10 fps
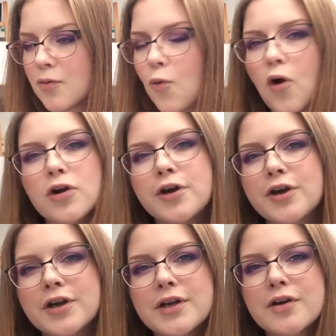
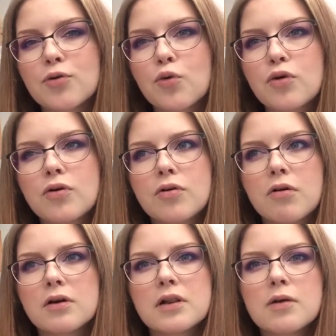warrior in a
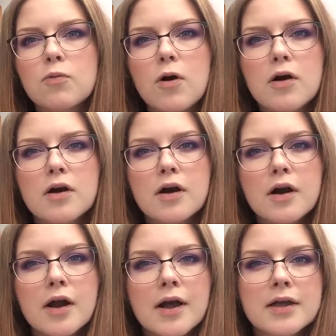guerrilla war,
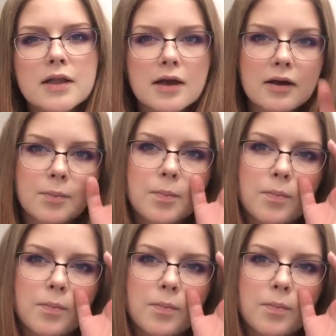like